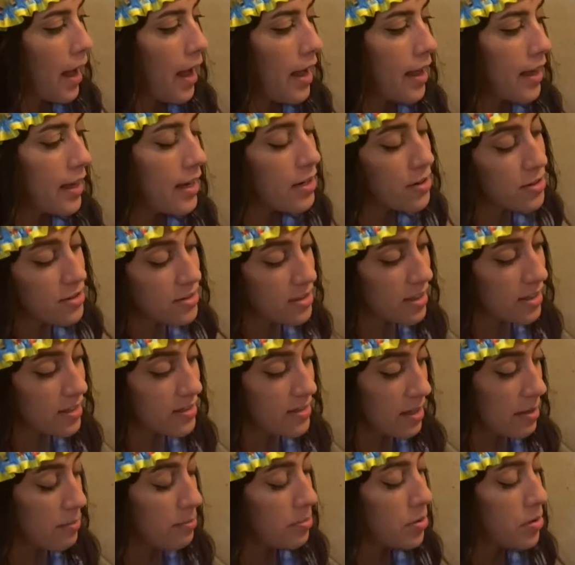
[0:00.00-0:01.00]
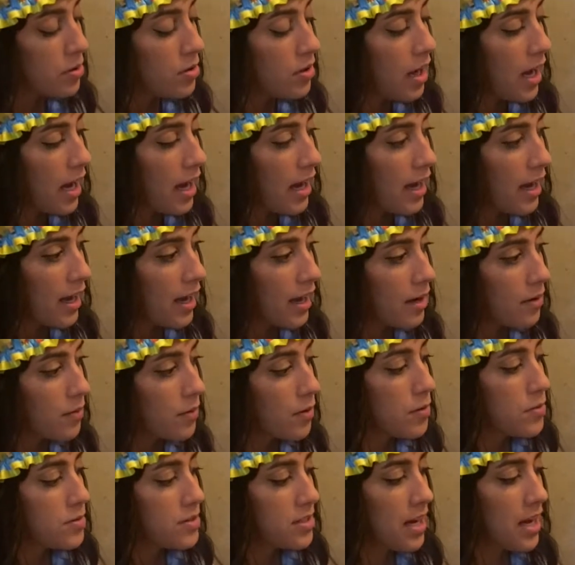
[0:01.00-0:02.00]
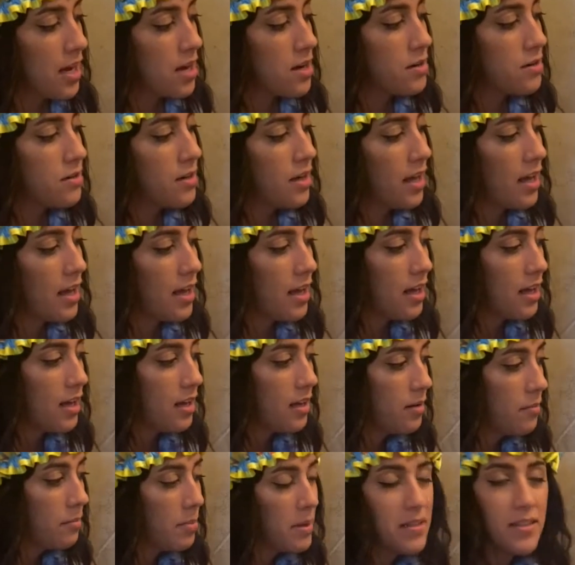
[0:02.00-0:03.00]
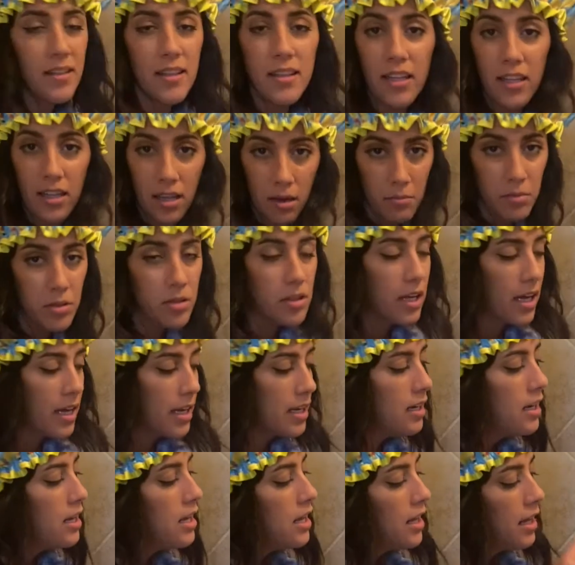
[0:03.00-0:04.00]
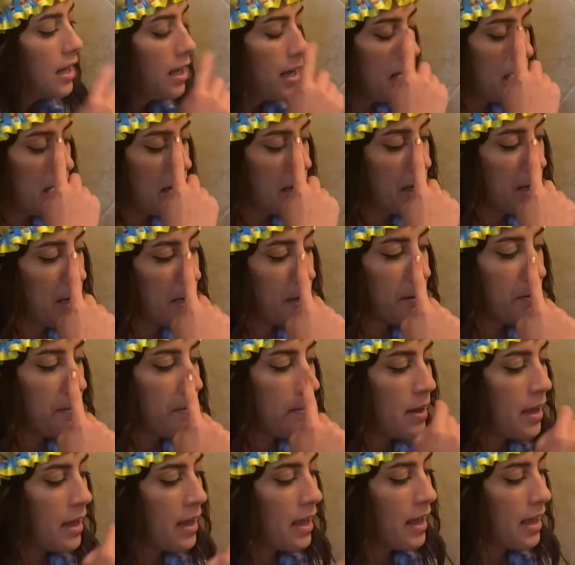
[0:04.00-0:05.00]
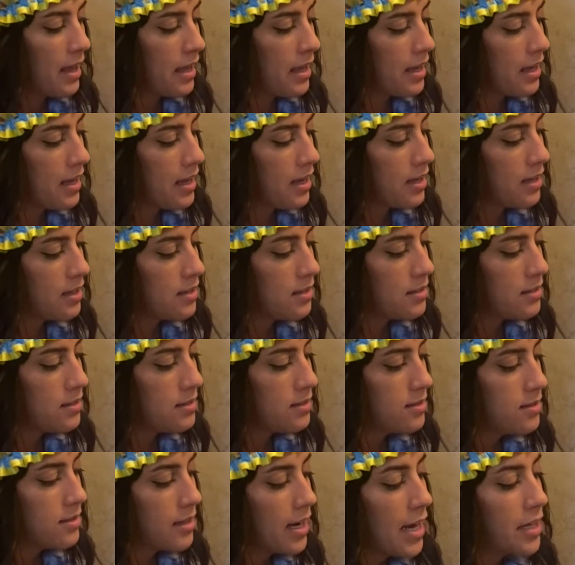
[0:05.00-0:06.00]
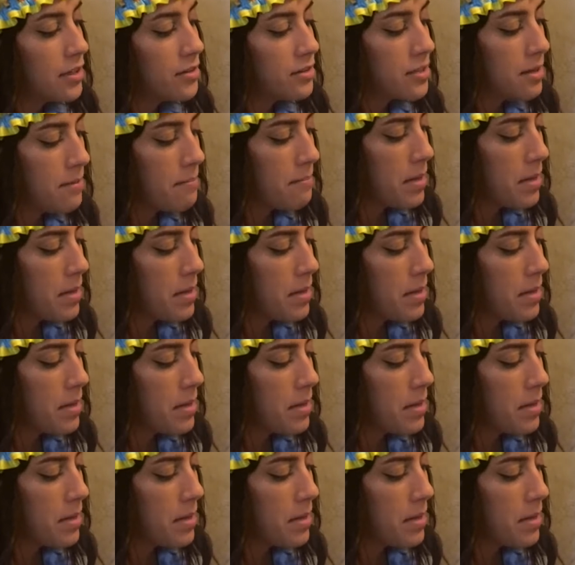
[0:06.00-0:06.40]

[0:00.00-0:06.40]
here's an example i wrote down a, uh, basically a number line um, and titled it